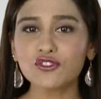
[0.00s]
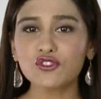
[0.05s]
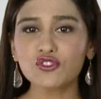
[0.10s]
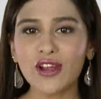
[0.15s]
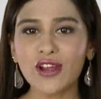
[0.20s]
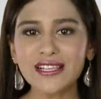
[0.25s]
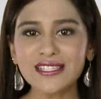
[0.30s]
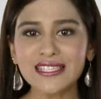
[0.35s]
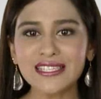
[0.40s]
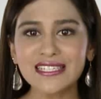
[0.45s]

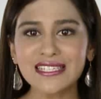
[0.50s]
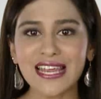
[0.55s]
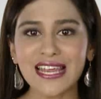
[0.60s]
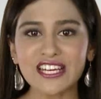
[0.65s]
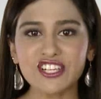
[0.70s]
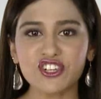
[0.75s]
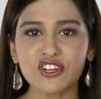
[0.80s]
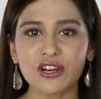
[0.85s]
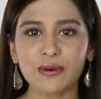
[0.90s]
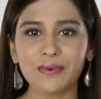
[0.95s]
stress and
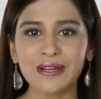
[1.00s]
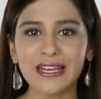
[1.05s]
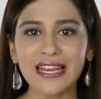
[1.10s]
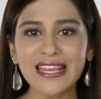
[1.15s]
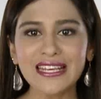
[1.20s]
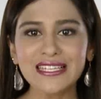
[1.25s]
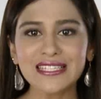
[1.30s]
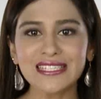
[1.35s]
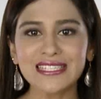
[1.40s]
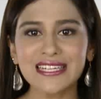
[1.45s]
tension are
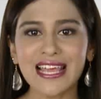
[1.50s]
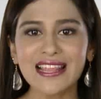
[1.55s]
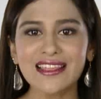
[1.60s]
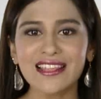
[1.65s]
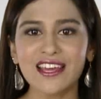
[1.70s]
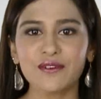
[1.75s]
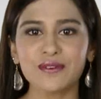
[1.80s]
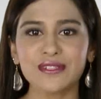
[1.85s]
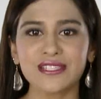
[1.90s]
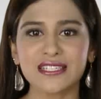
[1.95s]
released
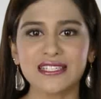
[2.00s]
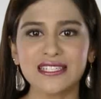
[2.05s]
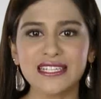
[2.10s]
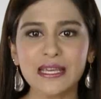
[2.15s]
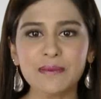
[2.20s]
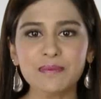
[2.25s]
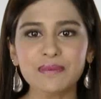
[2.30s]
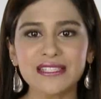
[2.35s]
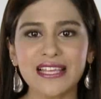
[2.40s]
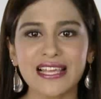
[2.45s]
and there is a
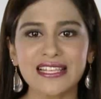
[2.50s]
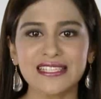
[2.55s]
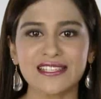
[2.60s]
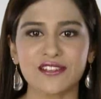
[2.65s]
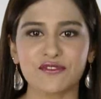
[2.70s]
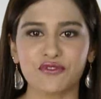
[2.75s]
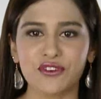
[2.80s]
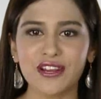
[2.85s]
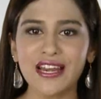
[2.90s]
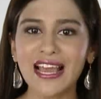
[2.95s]
deep
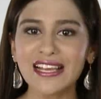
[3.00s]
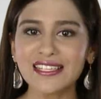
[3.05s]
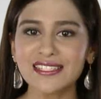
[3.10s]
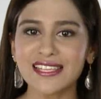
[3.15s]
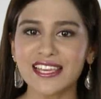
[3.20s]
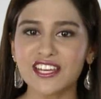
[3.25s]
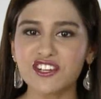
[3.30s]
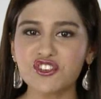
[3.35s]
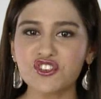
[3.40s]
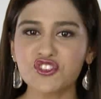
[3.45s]
sense of
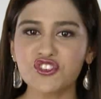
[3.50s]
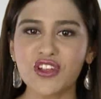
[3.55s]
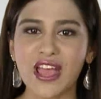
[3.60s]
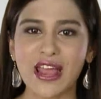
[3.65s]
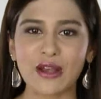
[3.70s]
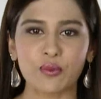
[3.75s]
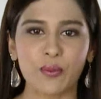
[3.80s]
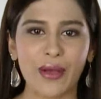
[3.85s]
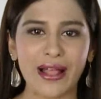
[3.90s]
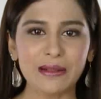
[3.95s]

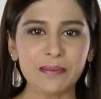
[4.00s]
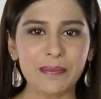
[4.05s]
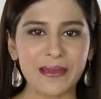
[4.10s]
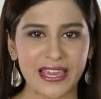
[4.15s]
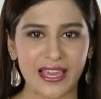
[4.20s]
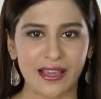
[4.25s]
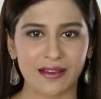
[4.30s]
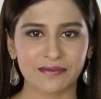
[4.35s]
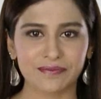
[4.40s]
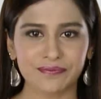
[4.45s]
relaxation and
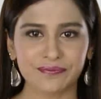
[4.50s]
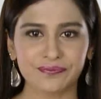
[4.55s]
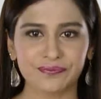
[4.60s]
well-being.